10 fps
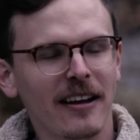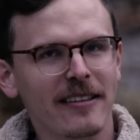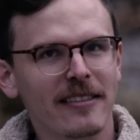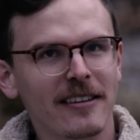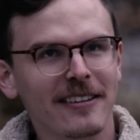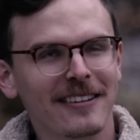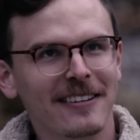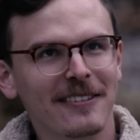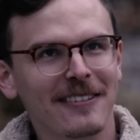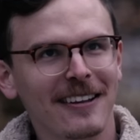I think
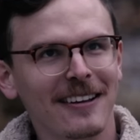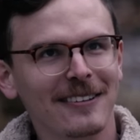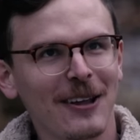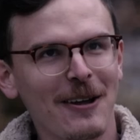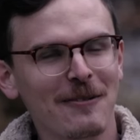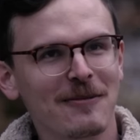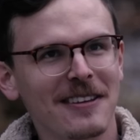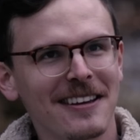a lot of the.